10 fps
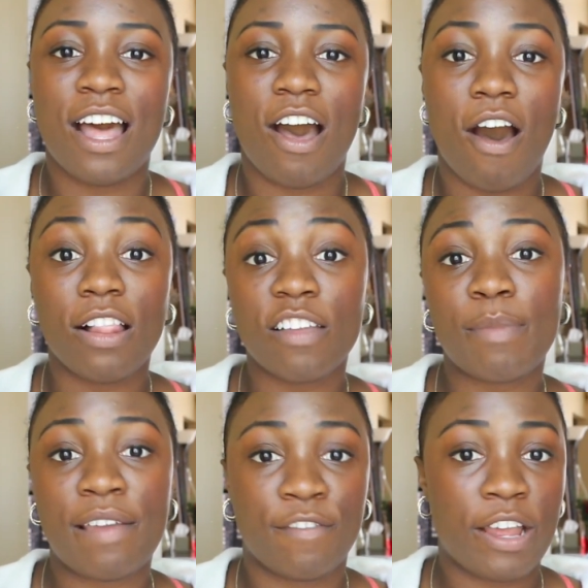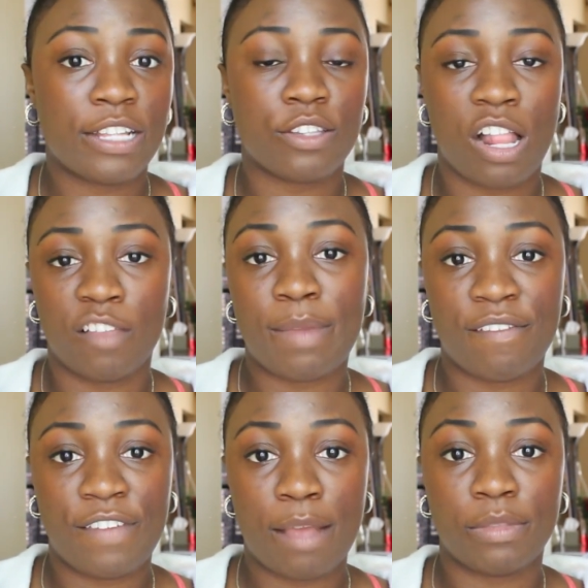all of my friends, all of
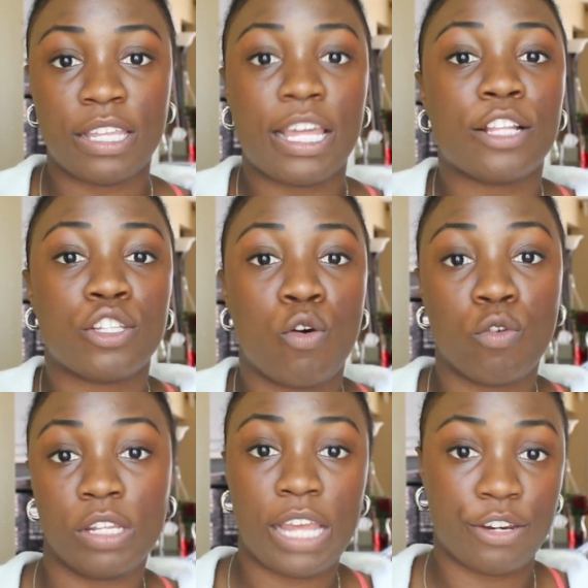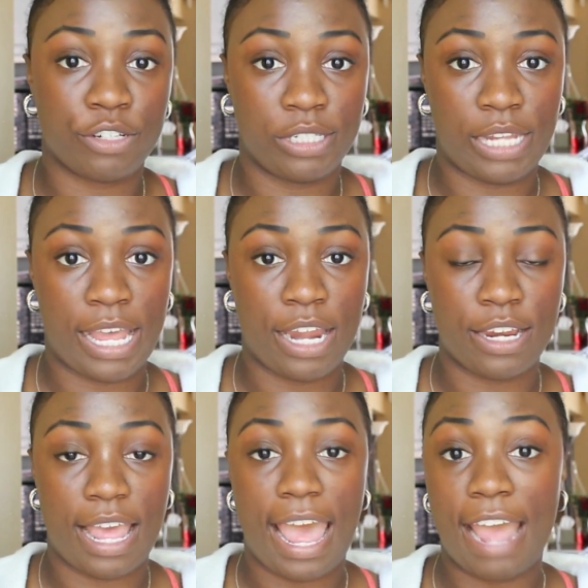my family, they totally
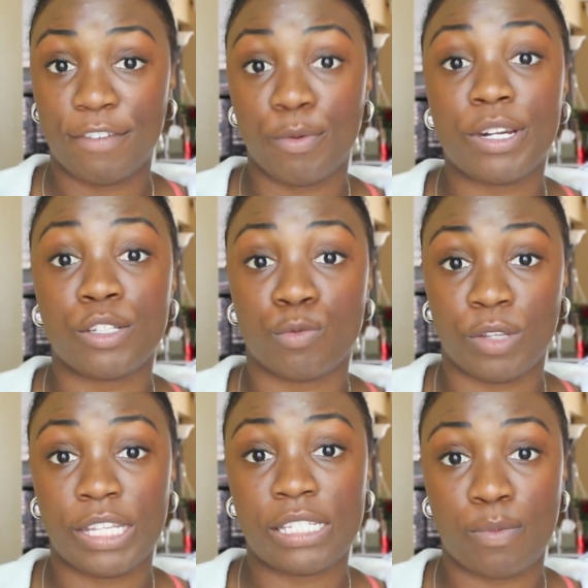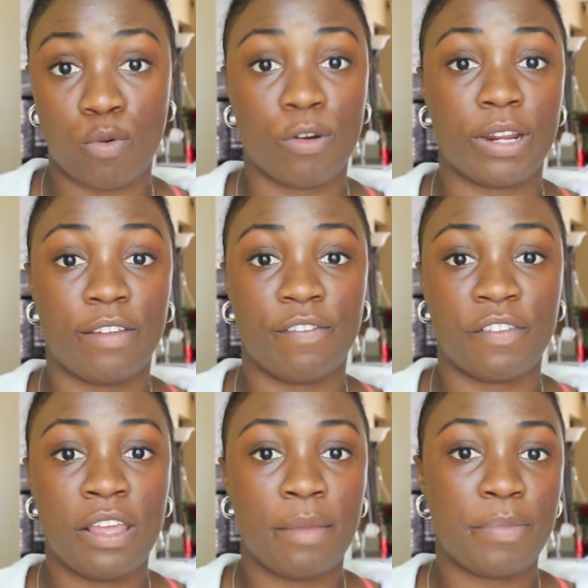understand. Everyone is really supportive.